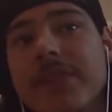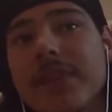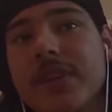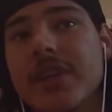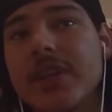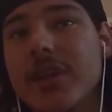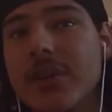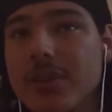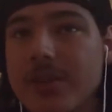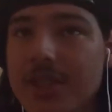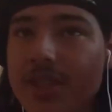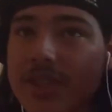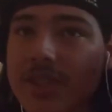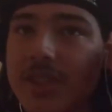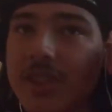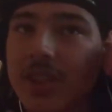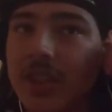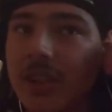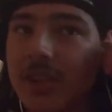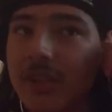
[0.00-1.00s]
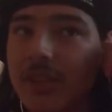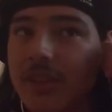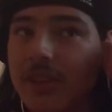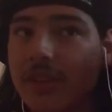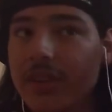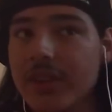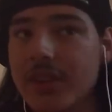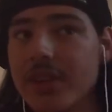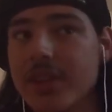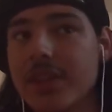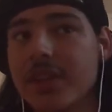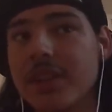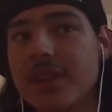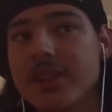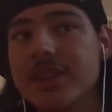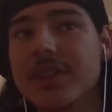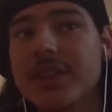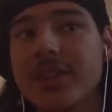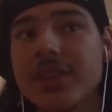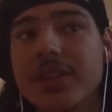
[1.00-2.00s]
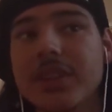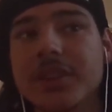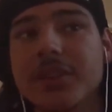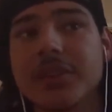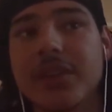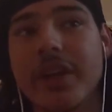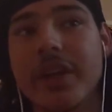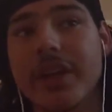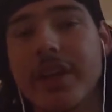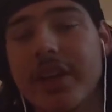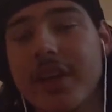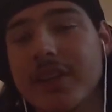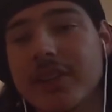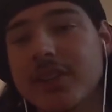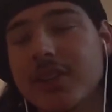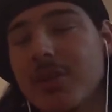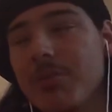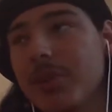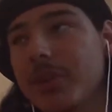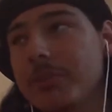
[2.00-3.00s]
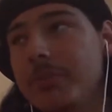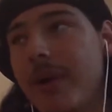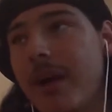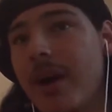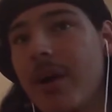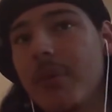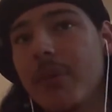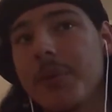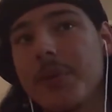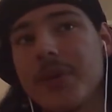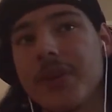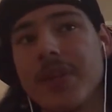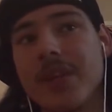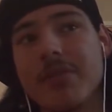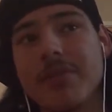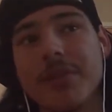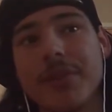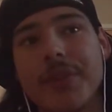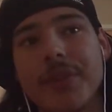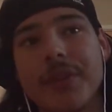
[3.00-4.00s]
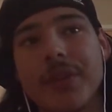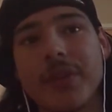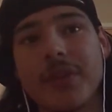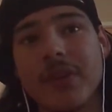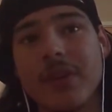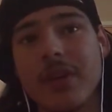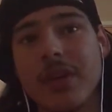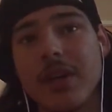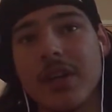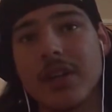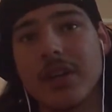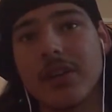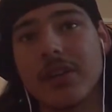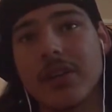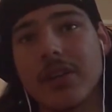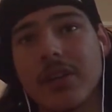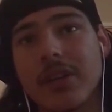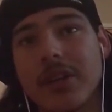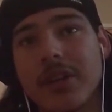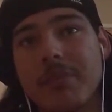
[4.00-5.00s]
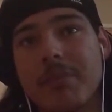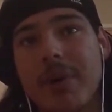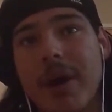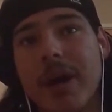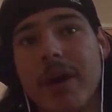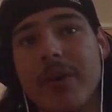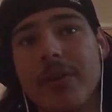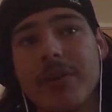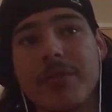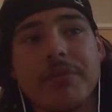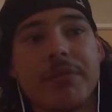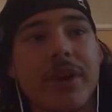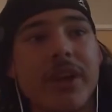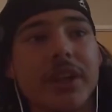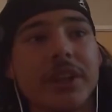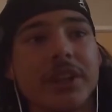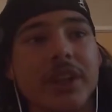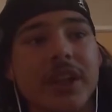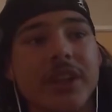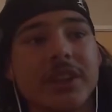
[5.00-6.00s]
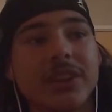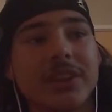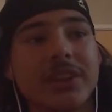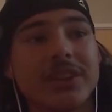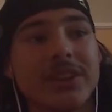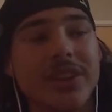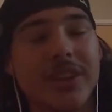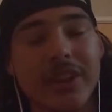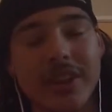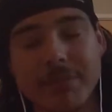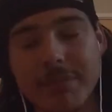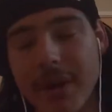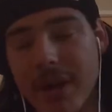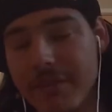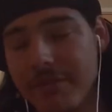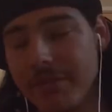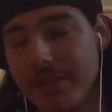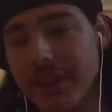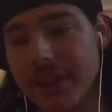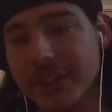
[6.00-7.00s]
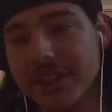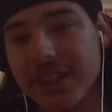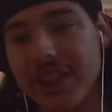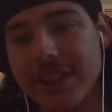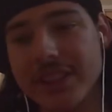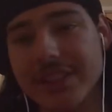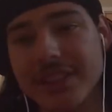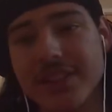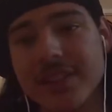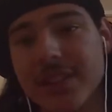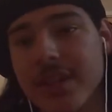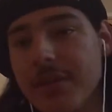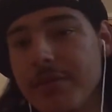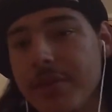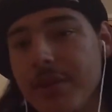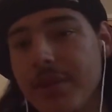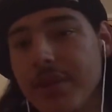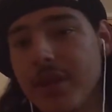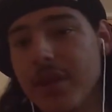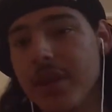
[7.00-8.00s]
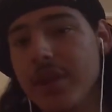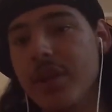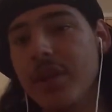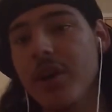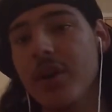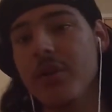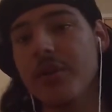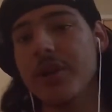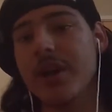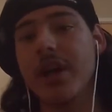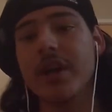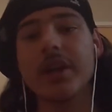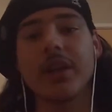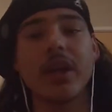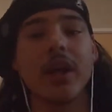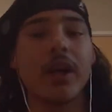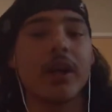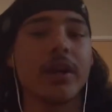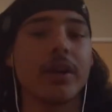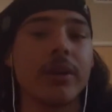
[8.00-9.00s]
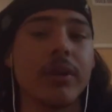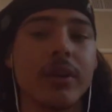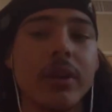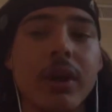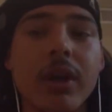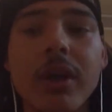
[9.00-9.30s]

Disney is trying to get so much power with everything. They're going to buy all the franchises. They're going to buy franchises and everything, yada yada.